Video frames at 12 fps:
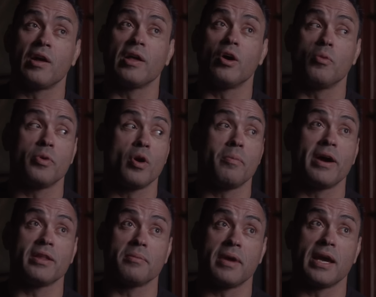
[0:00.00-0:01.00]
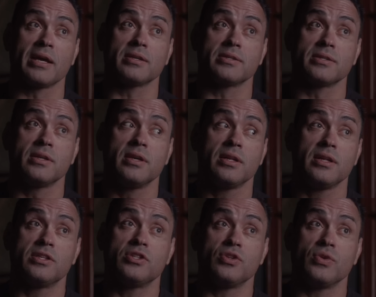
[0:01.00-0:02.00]
I'll help you. I'll buy the mats.
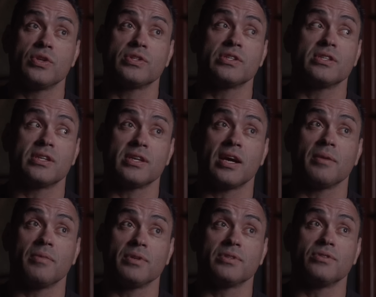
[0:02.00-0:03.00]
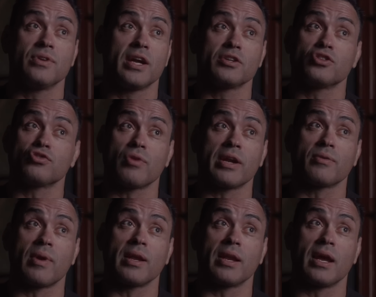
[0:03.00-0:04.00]
Let's do this. This is the time. This is, you got to strike
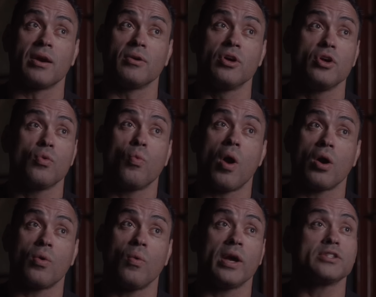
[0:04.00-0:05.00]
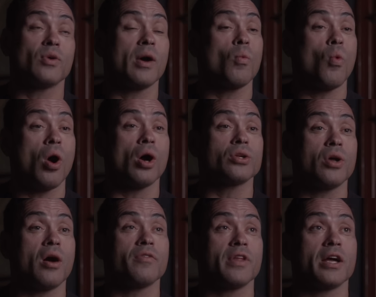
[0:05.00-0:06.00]
right now. Walk away. So I walked
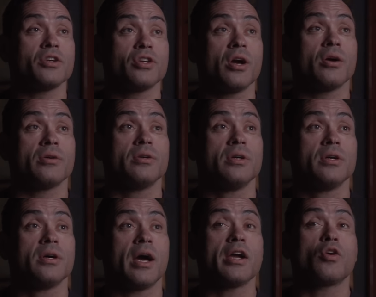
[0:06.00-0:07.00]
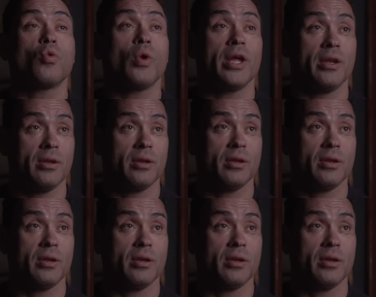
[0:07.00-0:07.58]
off that show. I quit.